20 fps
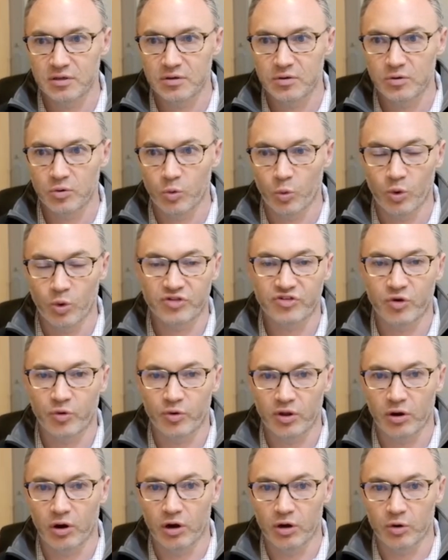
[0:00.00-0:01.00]
what's going
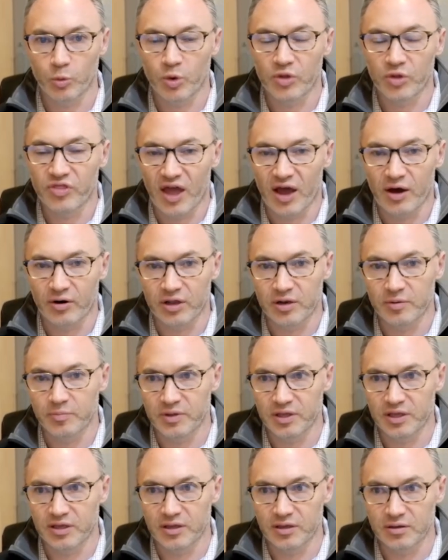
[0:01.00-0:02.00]
on without it
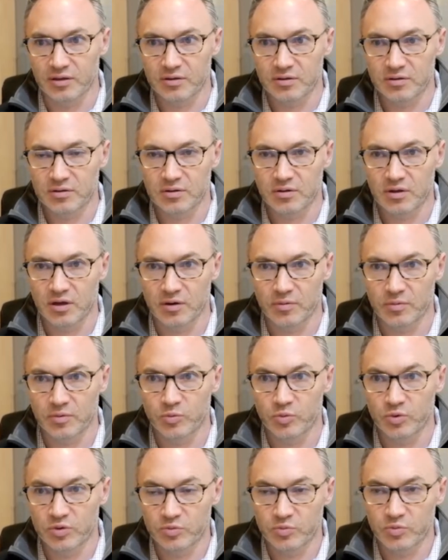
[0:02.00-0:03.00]
being, and
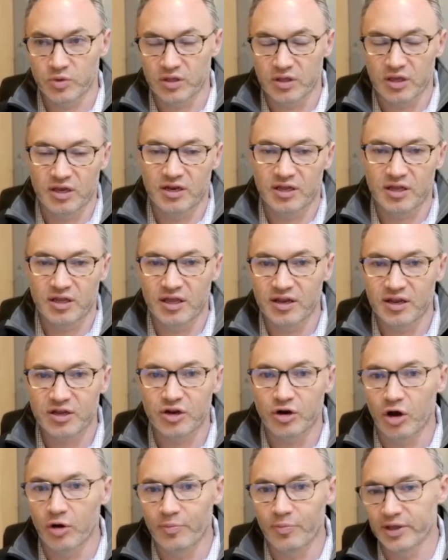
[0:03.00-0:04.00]
it can
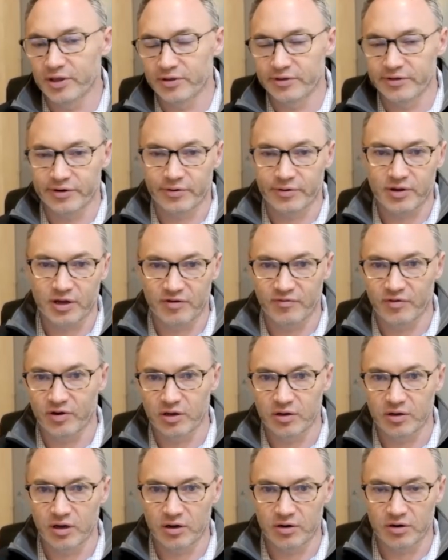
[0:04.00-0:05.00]
all be, kind of
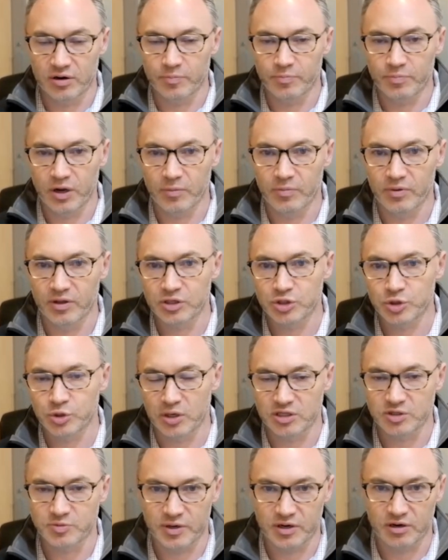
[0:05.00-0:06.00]
on a public
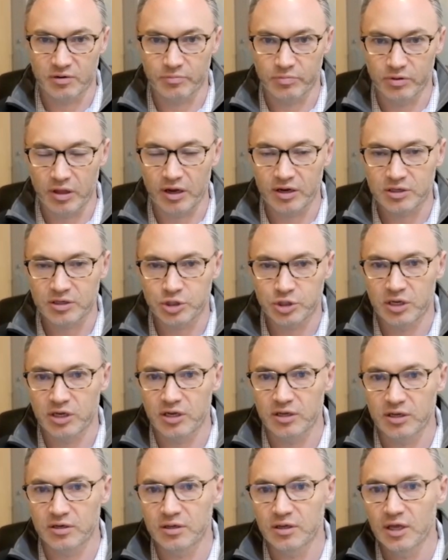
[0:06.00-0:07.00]
transparent
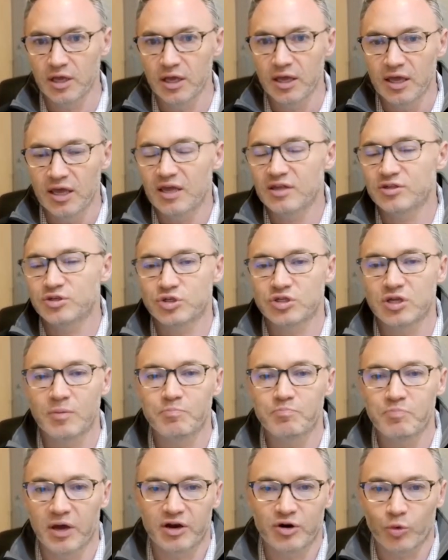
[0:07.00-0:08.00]
blockchain. It's just a
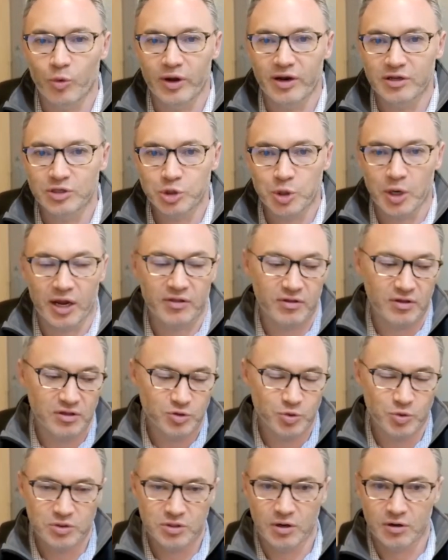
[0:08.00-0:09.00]
better way to track things.
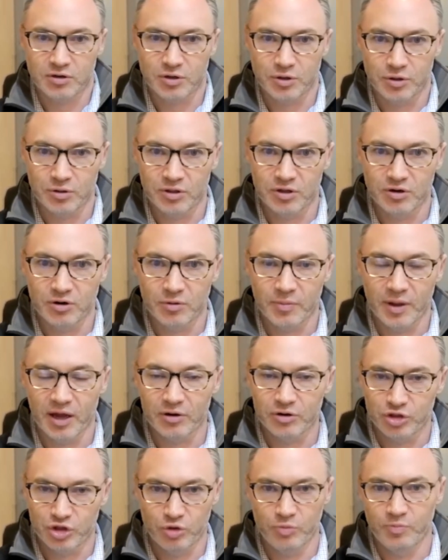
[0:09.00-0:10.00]
We talked earlier
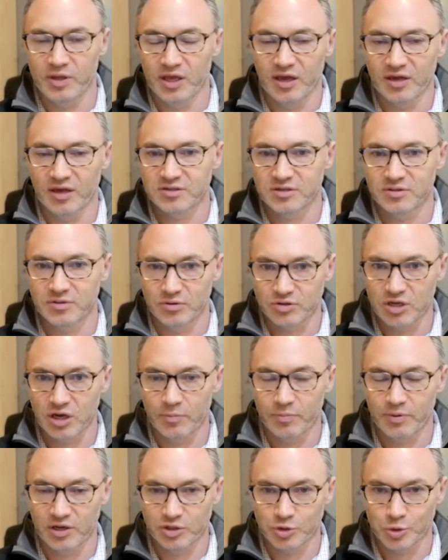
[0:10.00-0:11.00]
about UBS and those
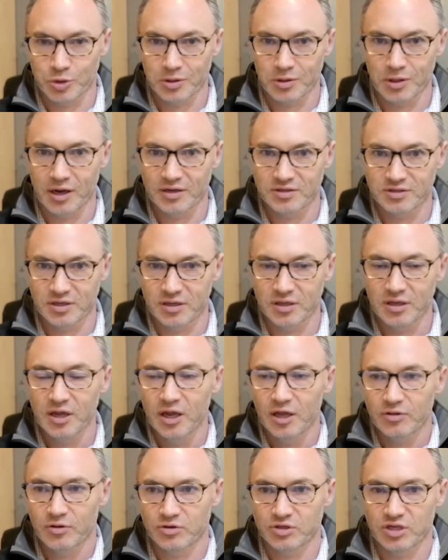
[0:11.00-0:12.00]
companies realizing
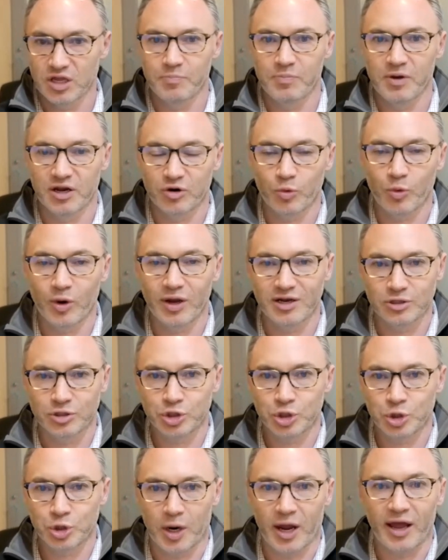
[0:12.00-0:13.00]
there's a better way to
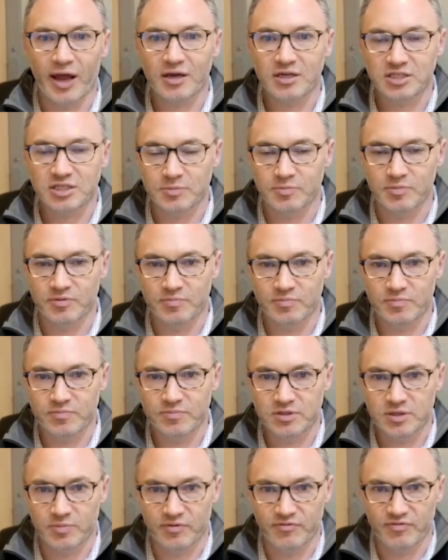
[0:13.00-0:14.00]
track some
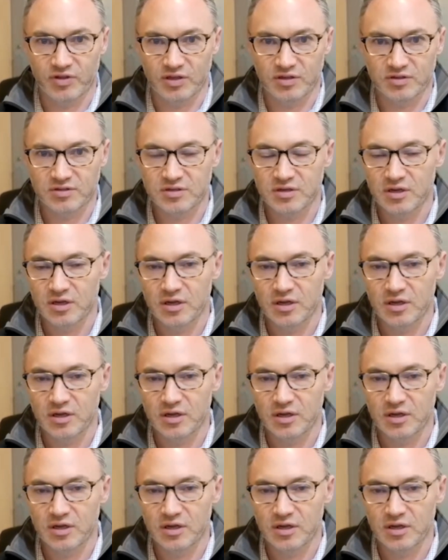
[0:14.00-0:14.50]
of these